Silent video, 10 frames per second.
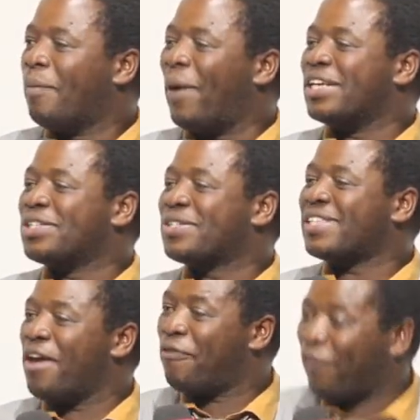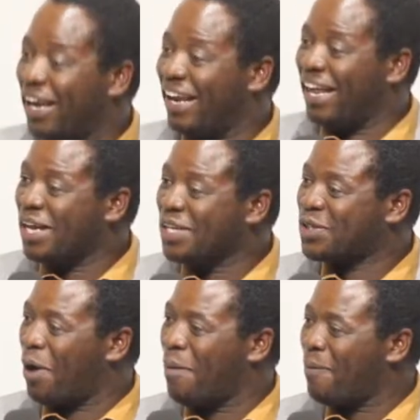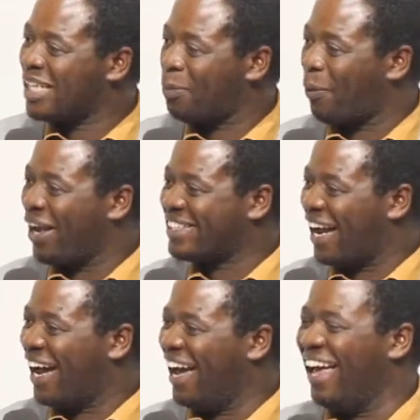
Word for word: But it's to say, feeling so much better.